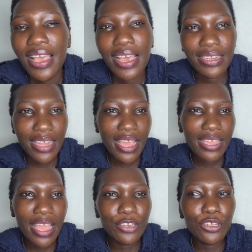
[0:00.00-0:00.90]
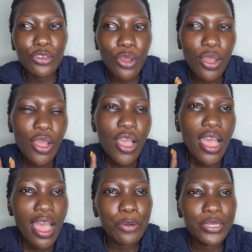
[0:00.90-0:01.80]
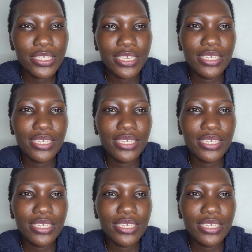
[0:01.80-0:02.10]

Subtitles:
And I don't know how it